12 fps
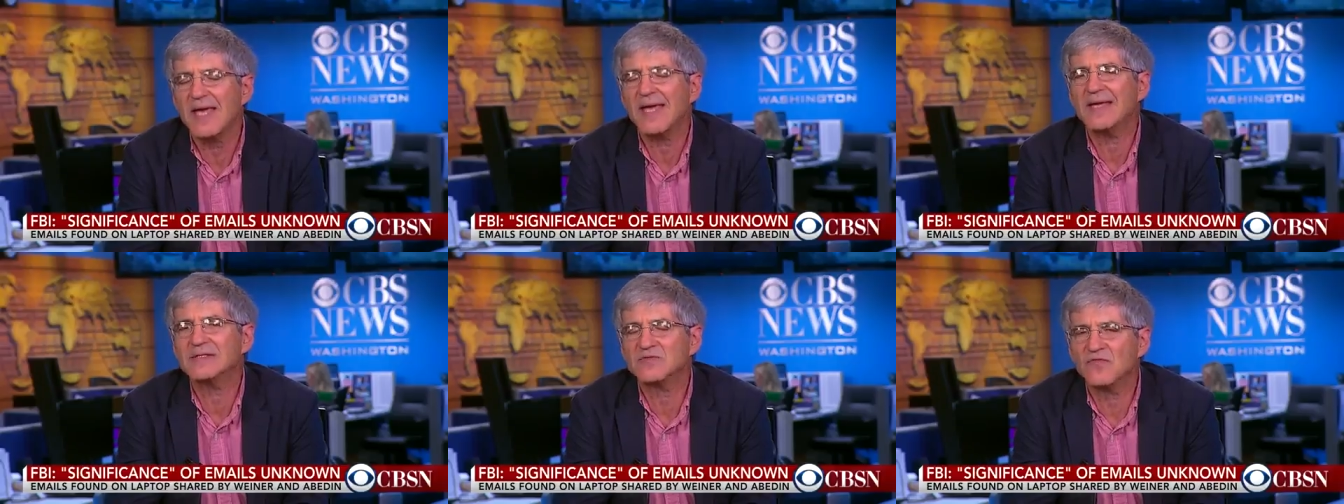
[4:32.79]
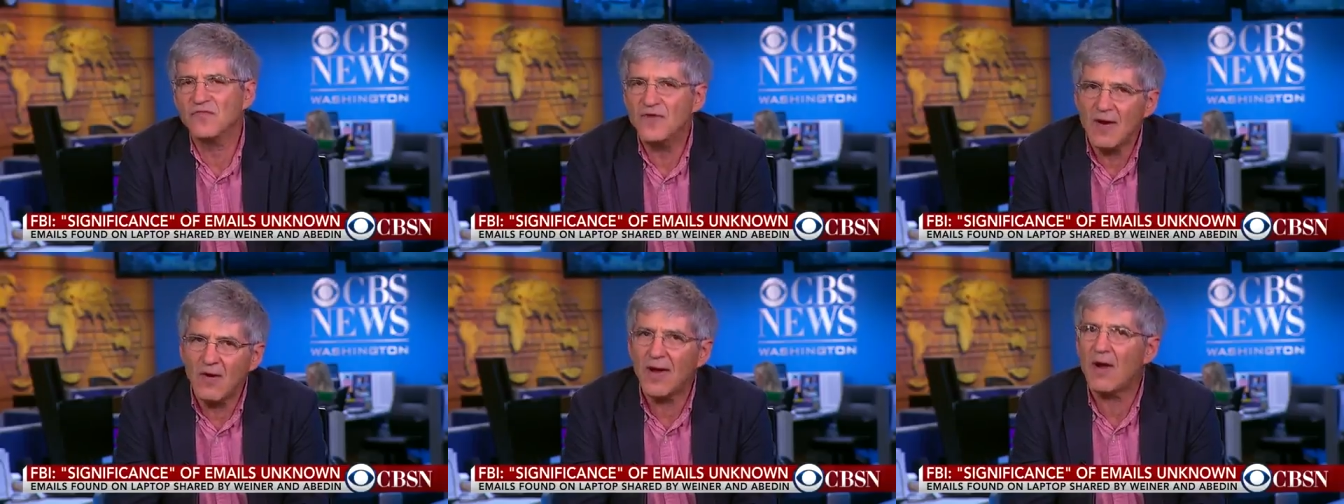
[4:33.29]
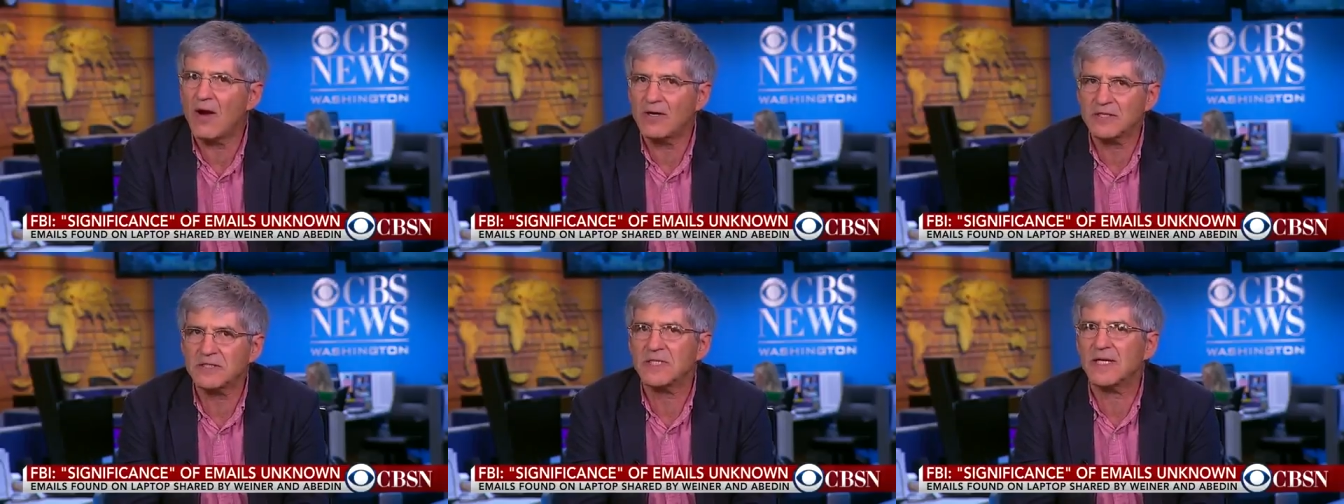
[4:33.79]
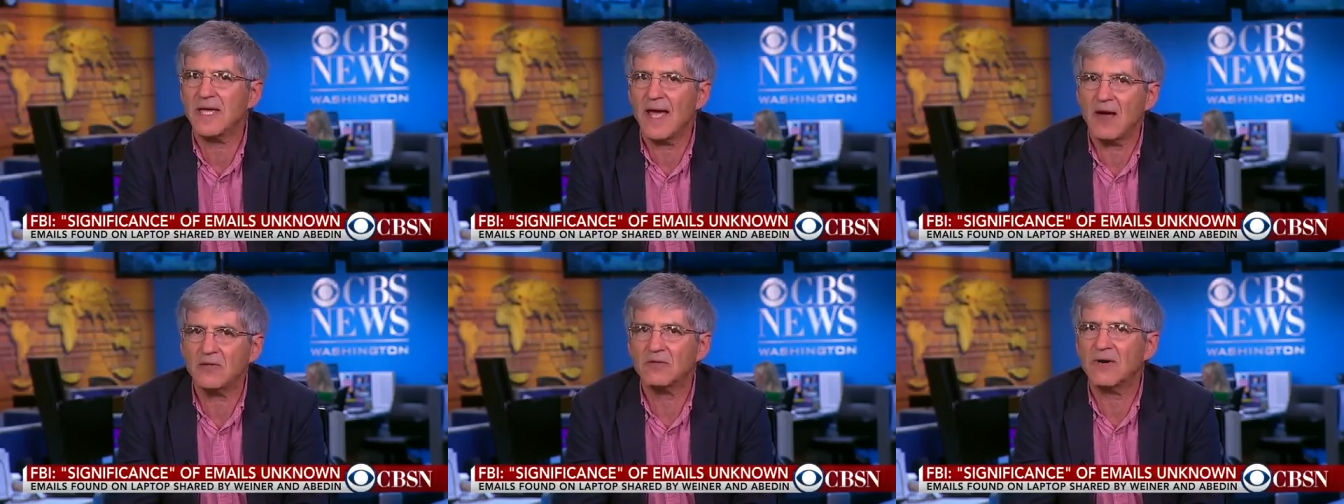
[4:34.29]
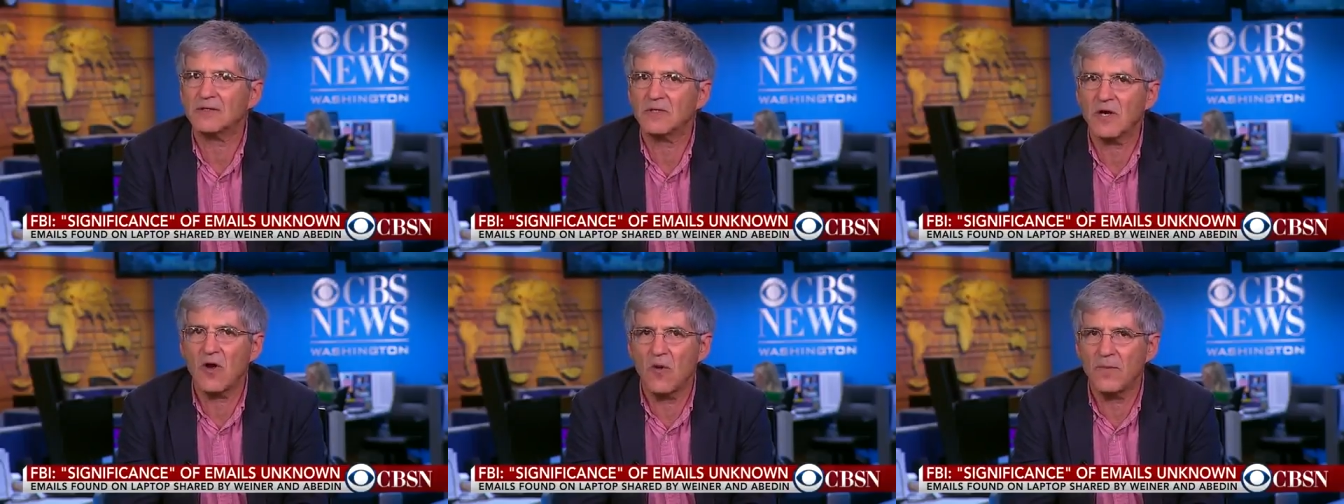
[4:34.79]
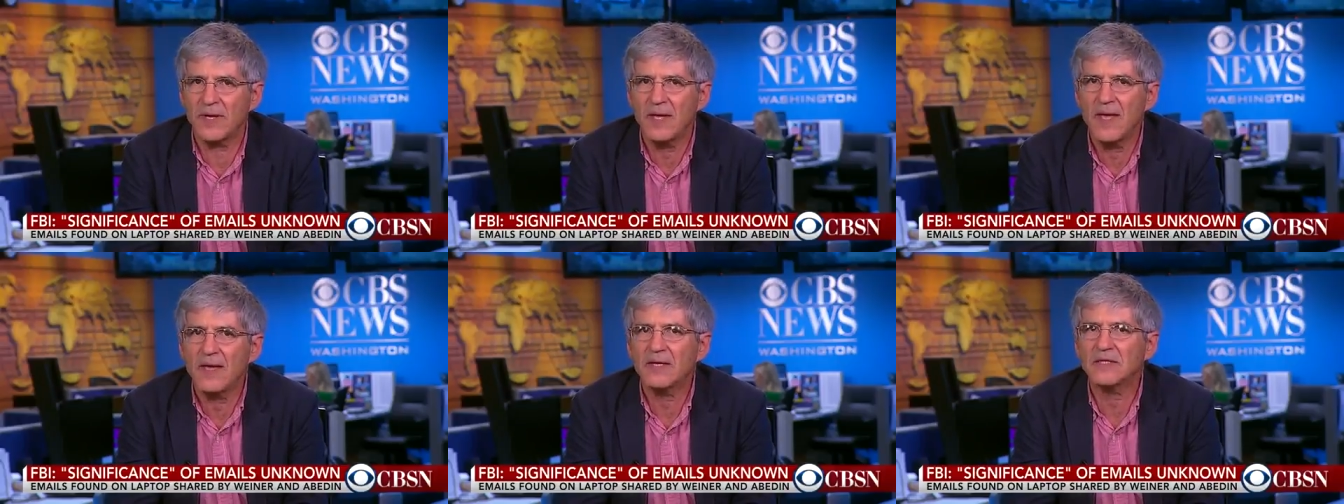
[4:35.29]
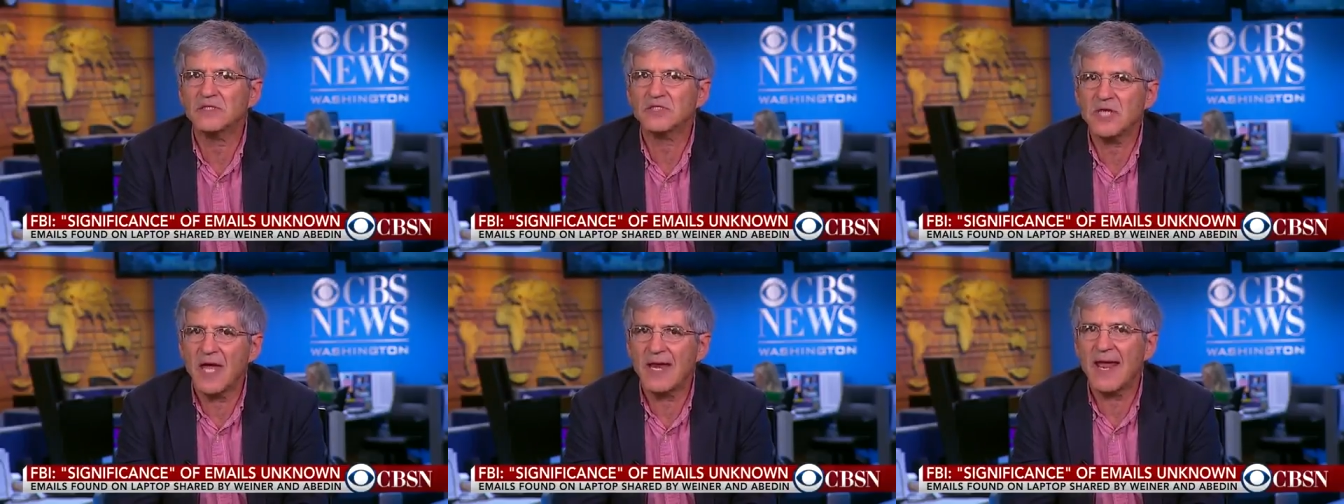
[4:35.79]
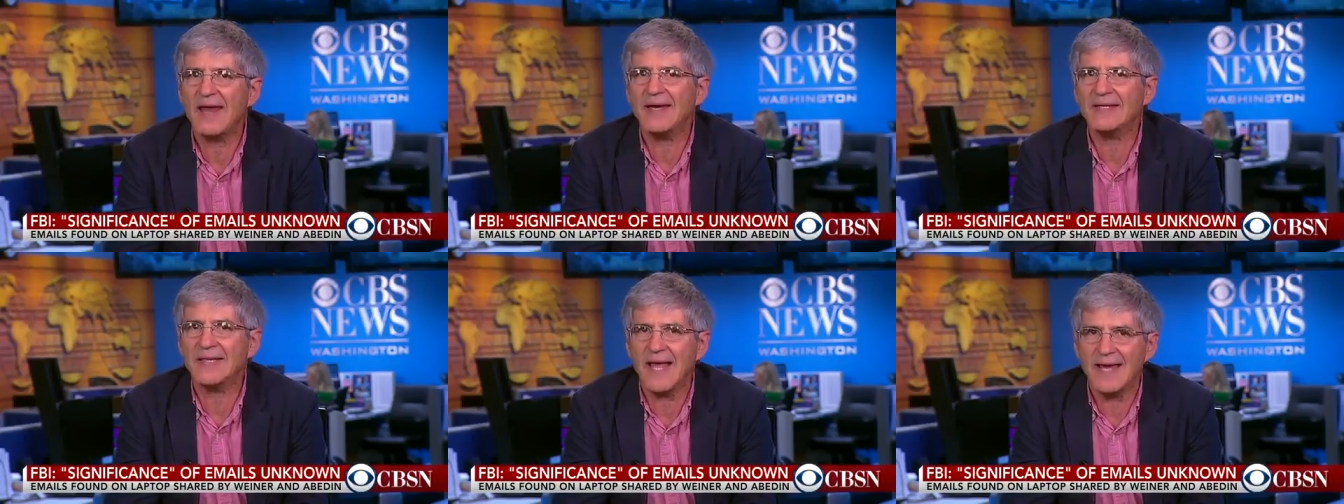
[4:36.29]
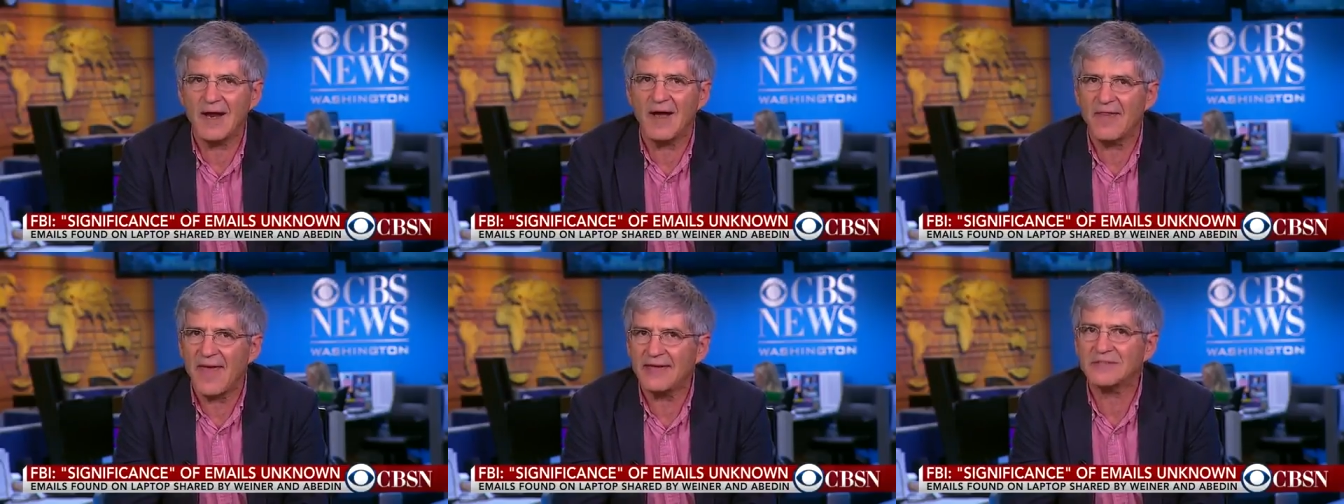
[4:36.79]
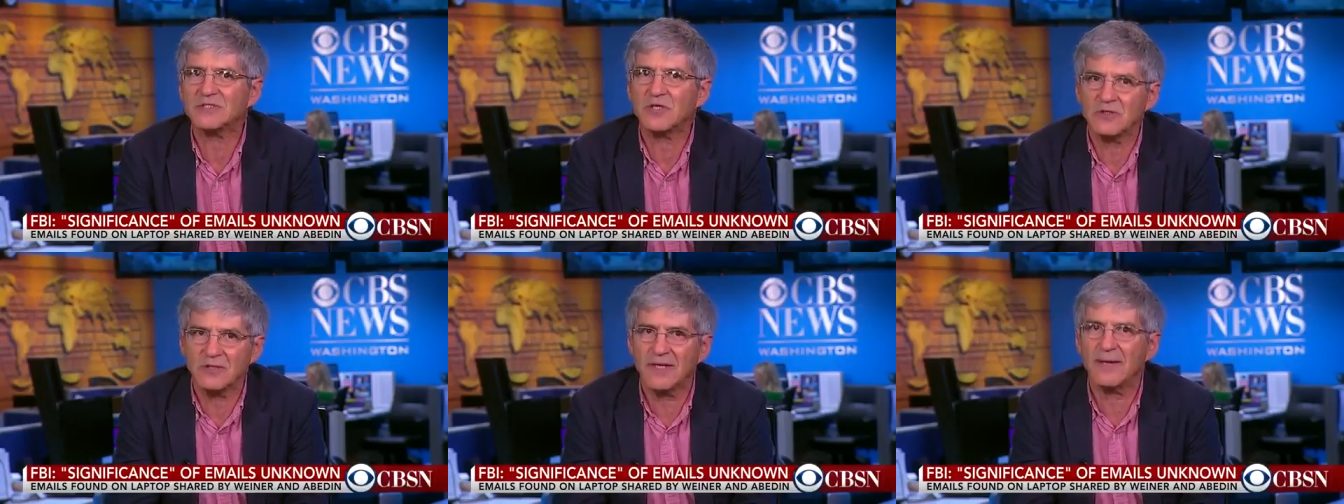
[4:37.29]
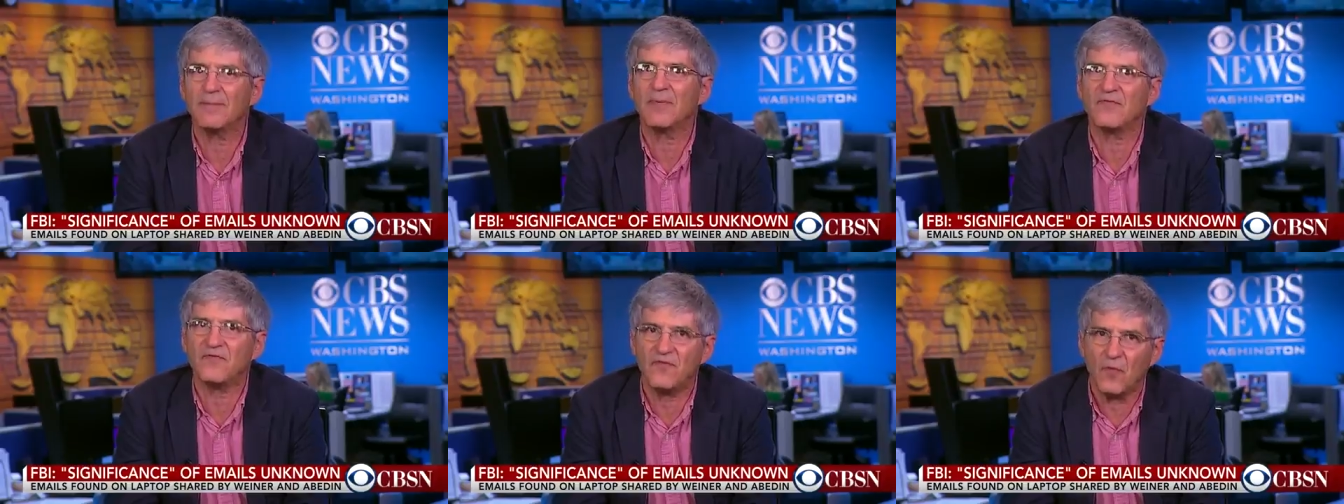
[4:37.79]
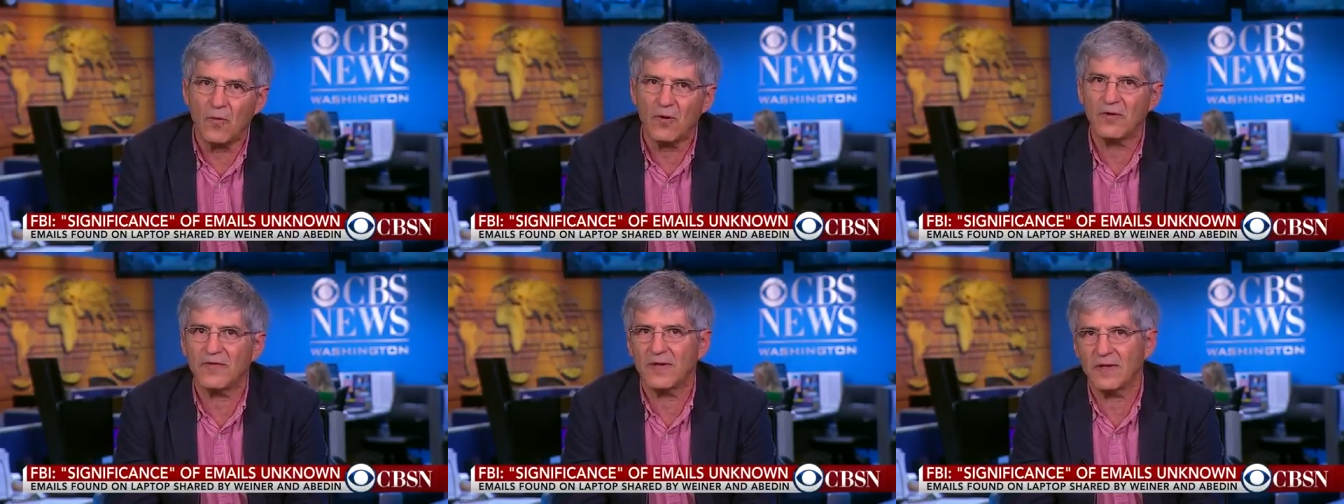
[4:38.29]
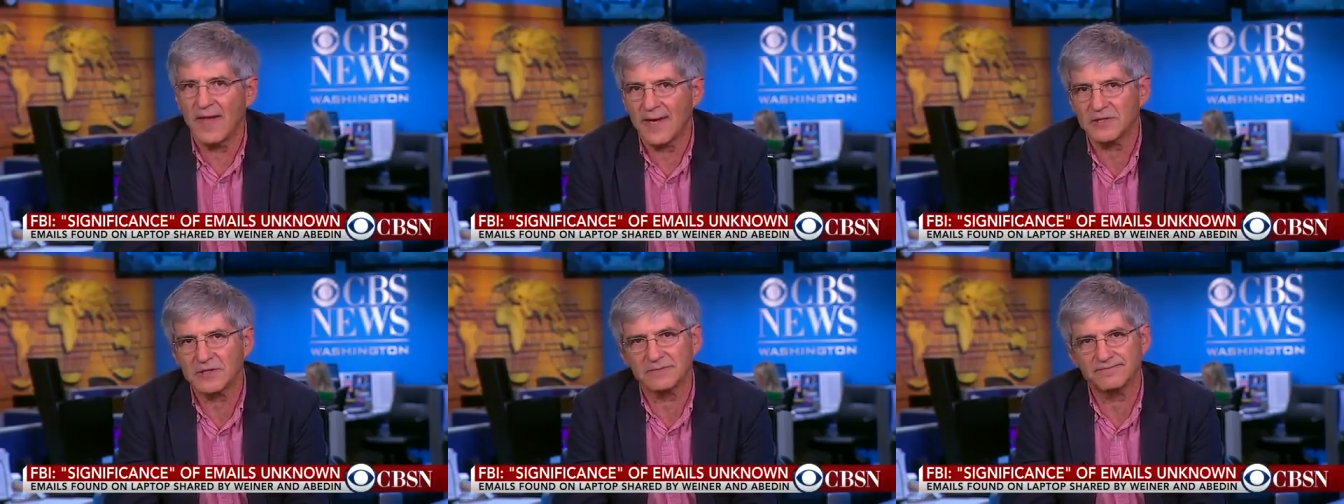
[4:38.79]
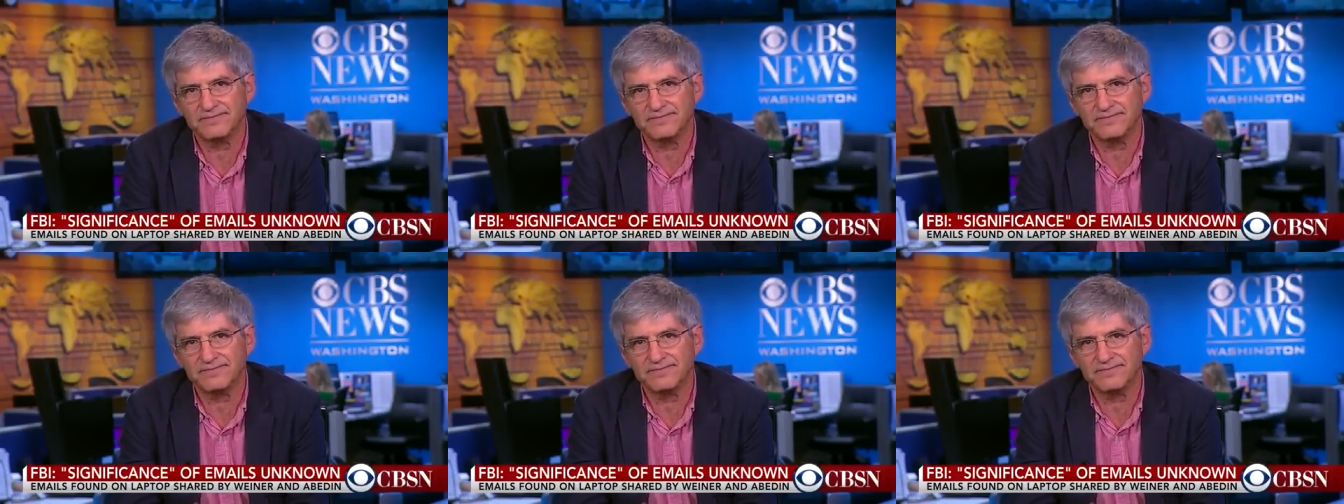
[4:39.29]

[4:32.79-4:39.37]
It's very hard to see how Director Comey could shed any light on that, certainly before the election.